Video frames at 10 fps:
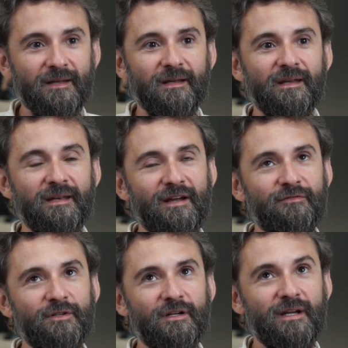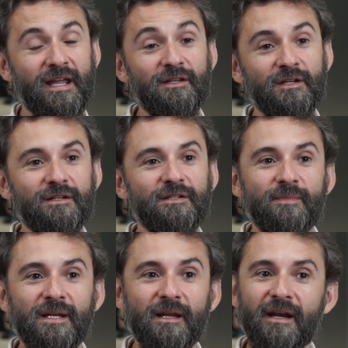And after 8 years
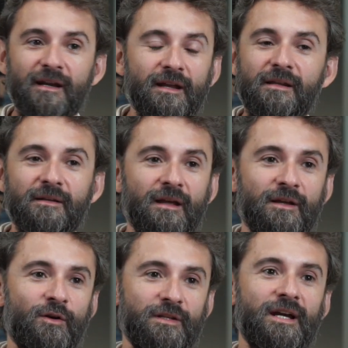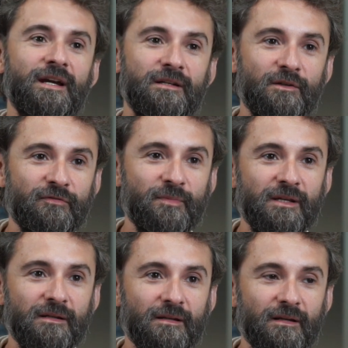being there, I got tired of
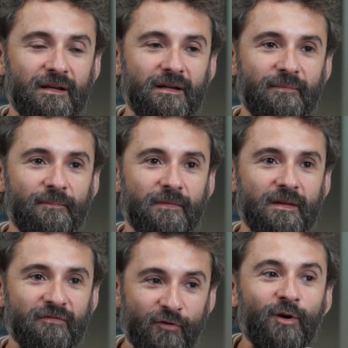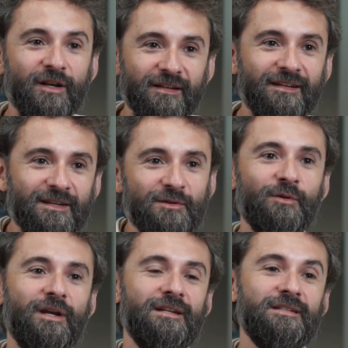being foreign in the
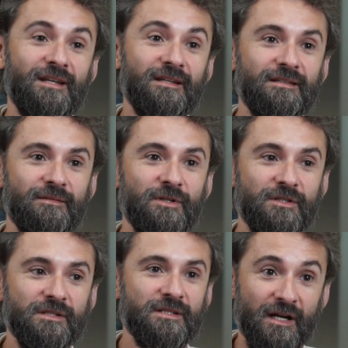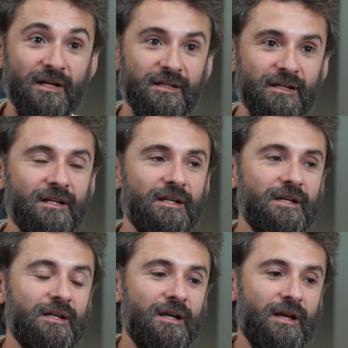United States, which is hard.
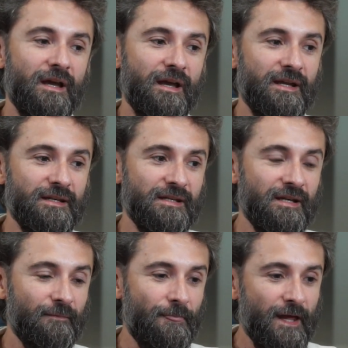And I